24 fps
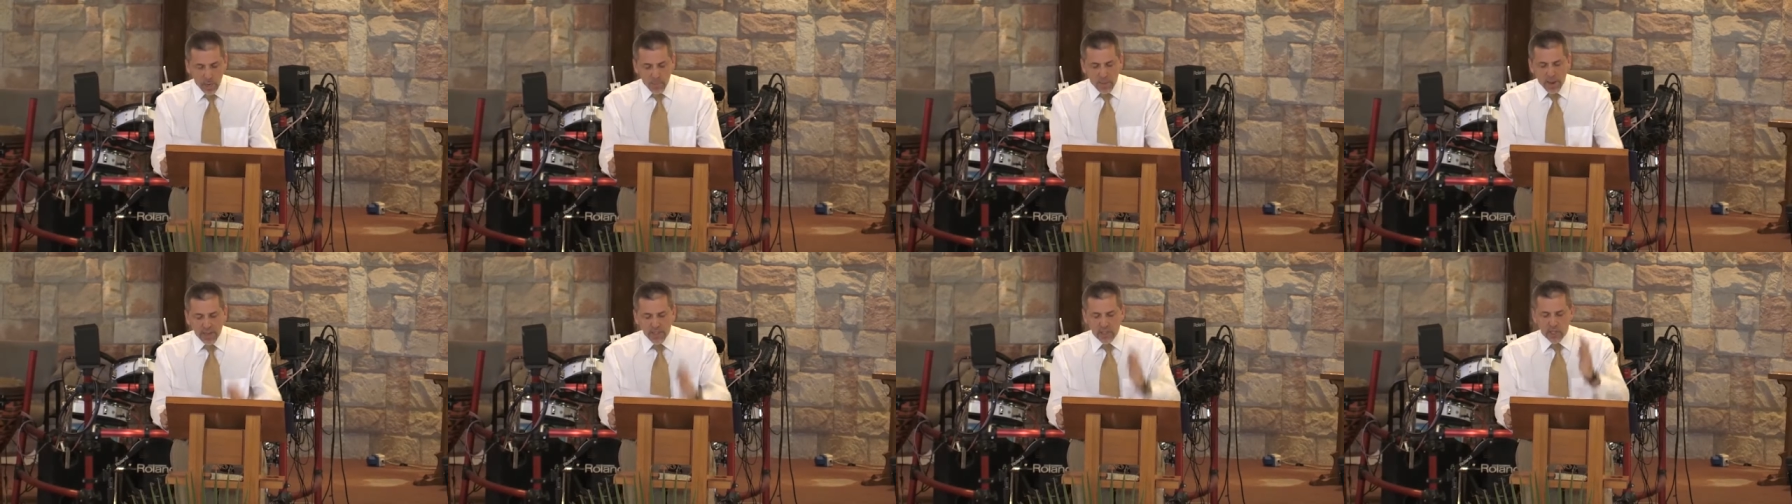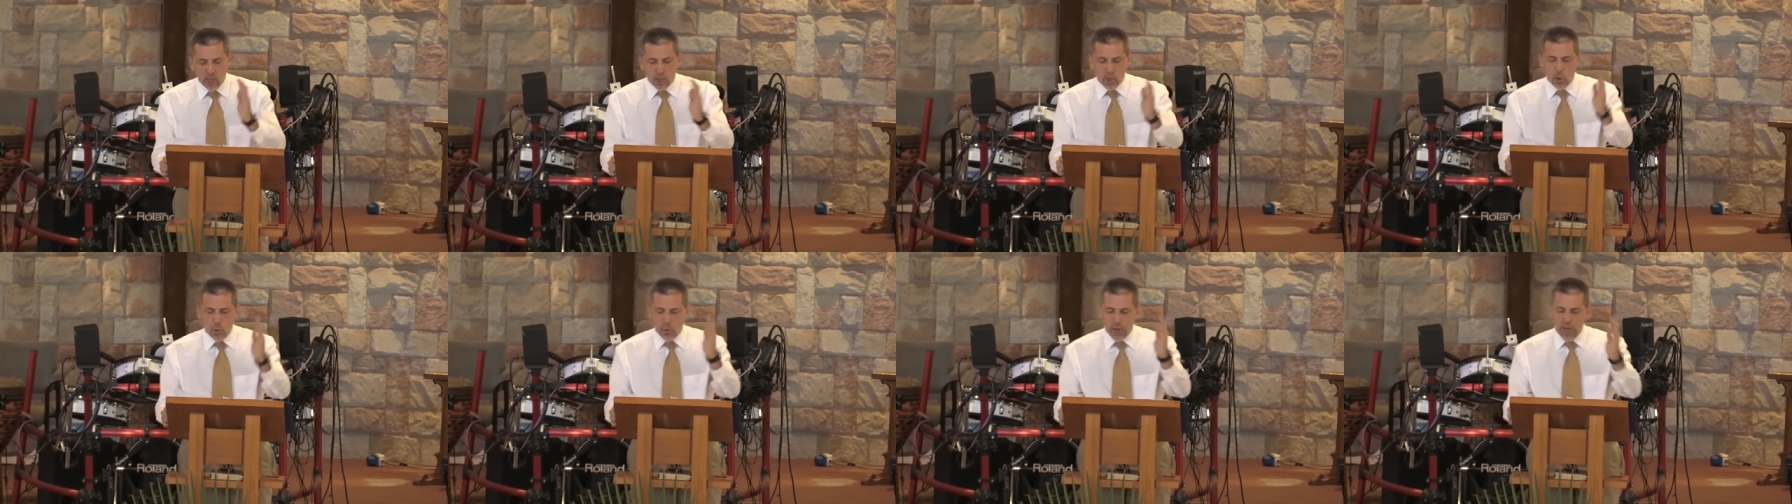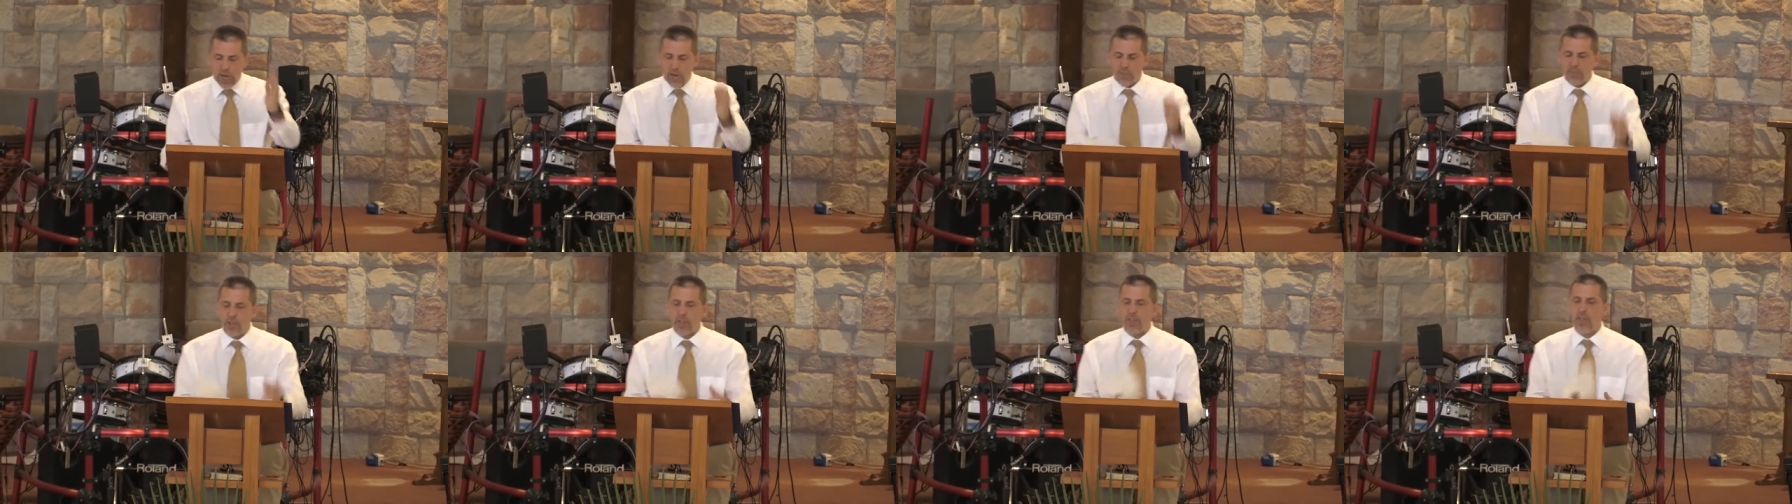By the
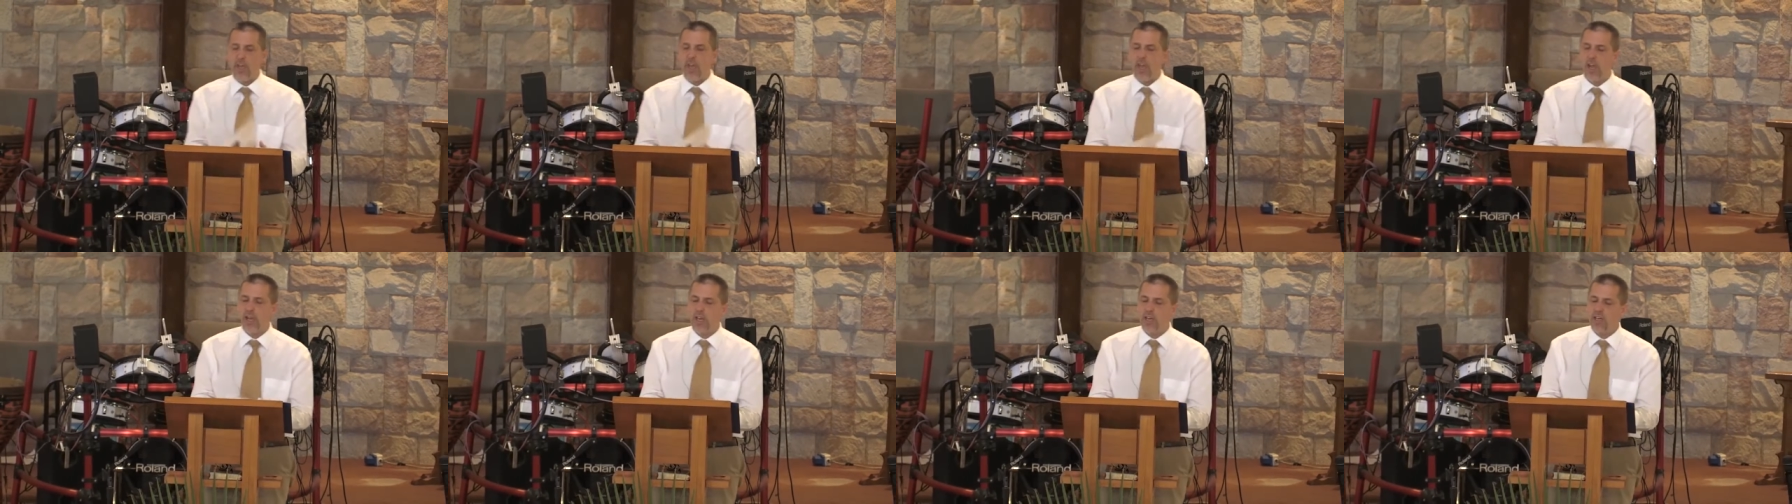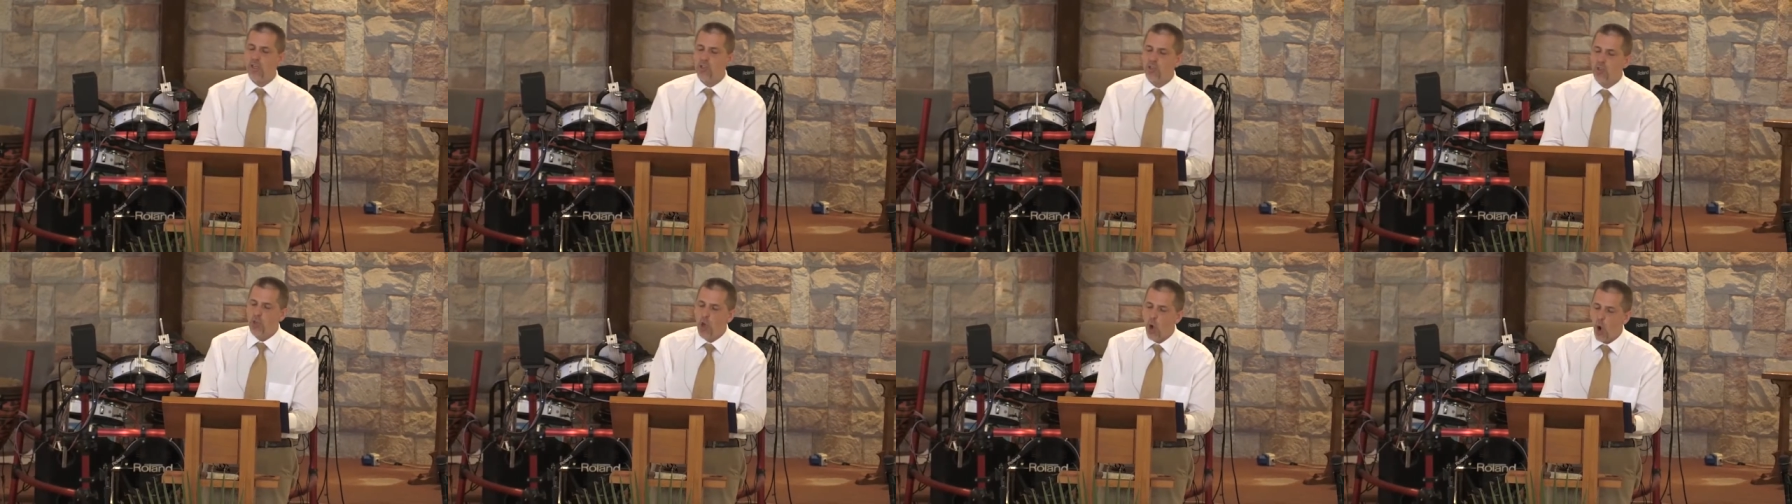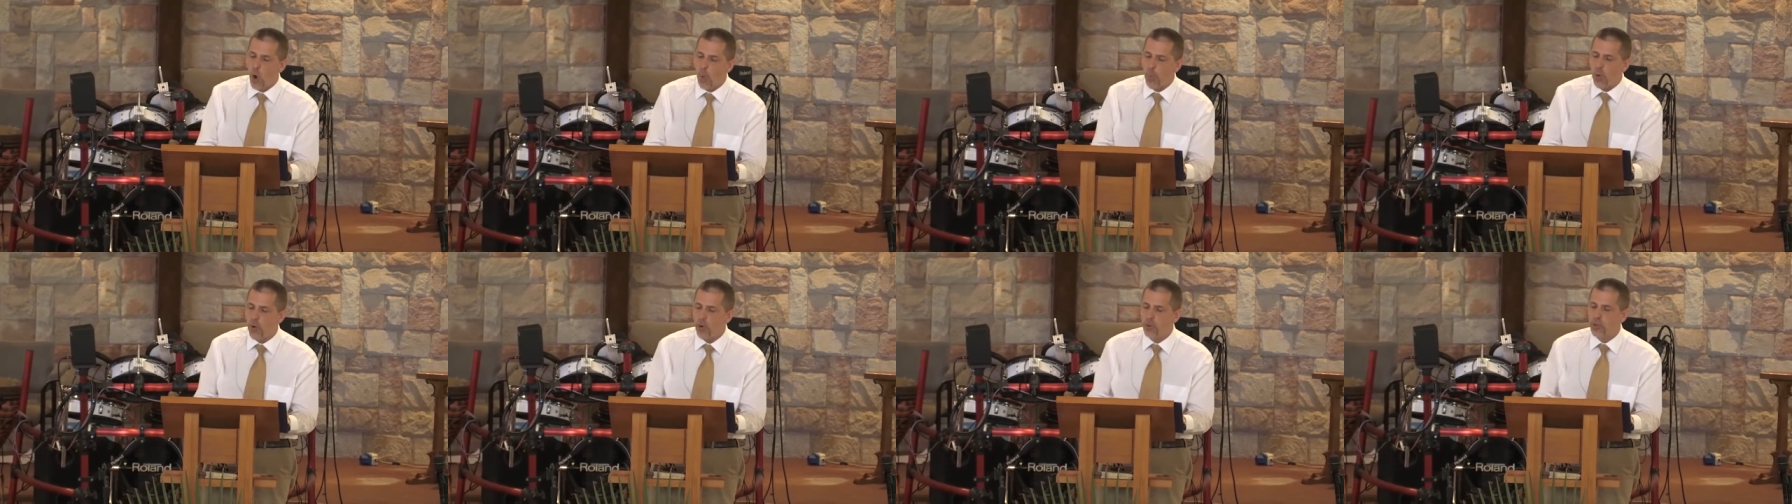decree of the king and his
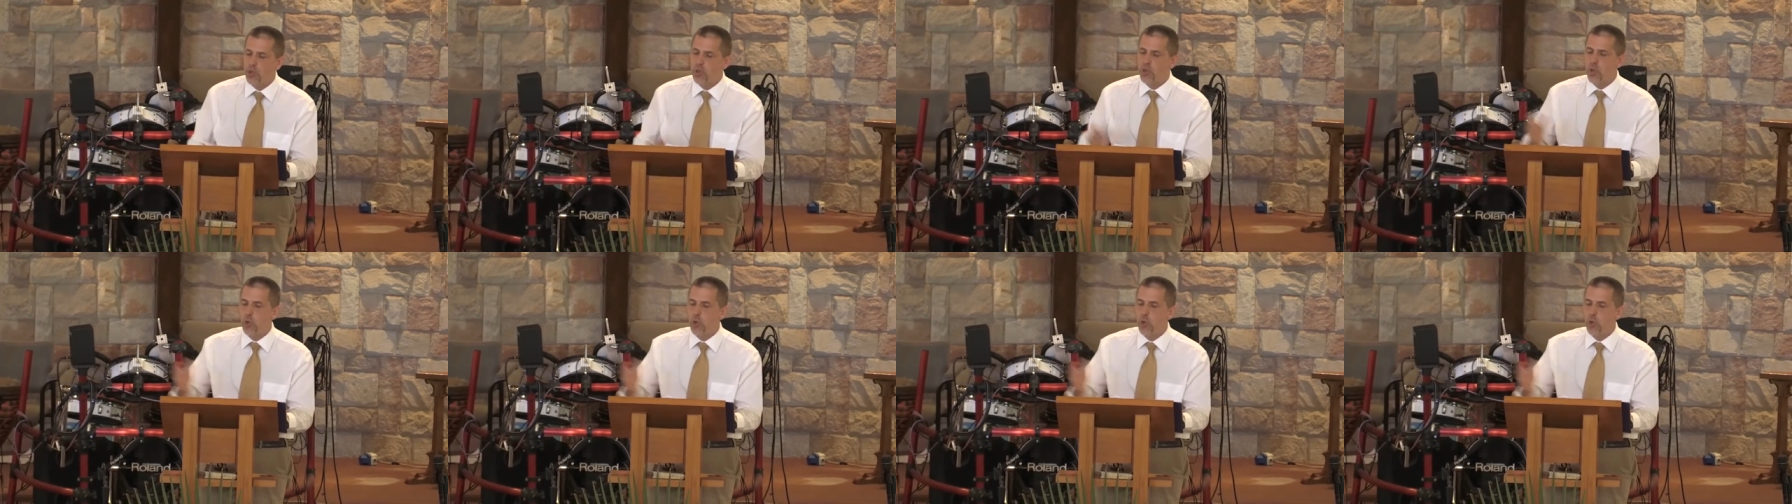nobles,